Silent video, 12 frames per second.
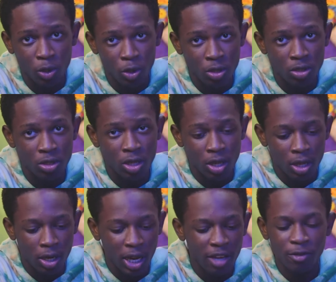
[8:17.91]
because
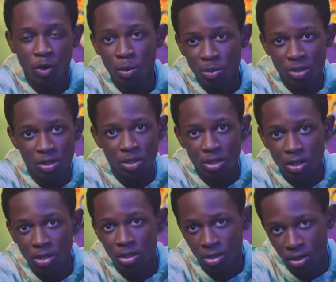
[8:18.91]
life comes in
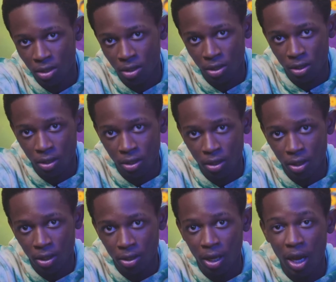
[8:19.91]
stages.
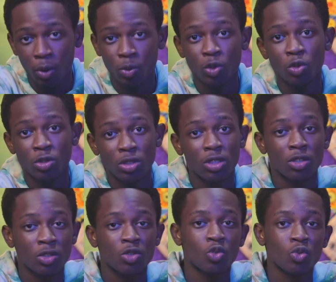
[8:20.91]
Yeah. And with those
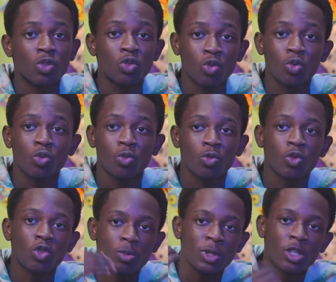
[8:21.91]
stages, you need to you
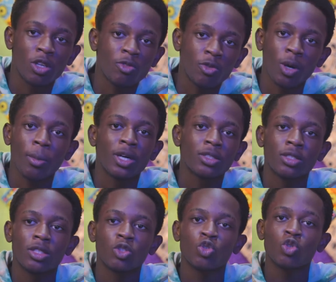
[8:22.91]
need to be careful about
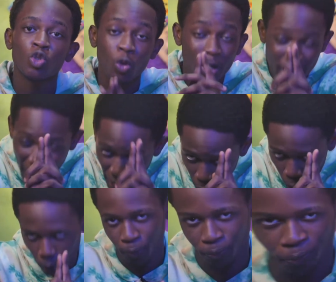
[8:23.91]
stages. So
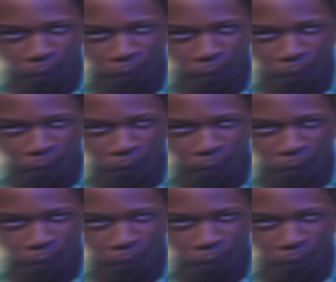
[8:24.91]
now